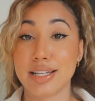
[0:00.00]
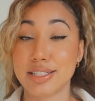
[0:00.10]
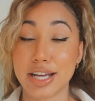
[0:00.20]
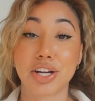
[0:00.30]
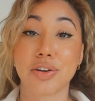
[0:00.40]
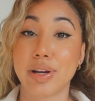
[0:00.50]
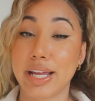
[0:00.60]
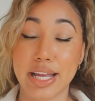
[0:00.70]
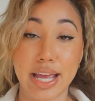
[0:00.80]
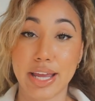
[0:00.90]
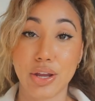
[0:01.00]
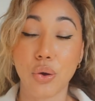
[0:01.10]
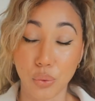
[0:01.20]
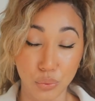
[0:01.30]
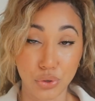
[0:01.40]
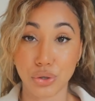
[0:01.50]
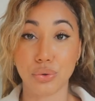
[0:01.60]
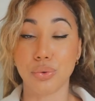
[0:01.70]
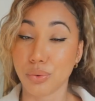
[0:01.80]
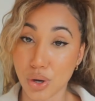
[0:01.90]
decorate a whole
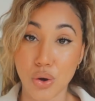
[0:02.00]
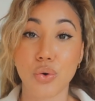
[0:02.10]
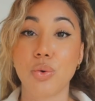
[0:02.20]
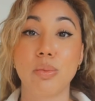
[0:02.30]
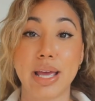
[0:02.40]
new home.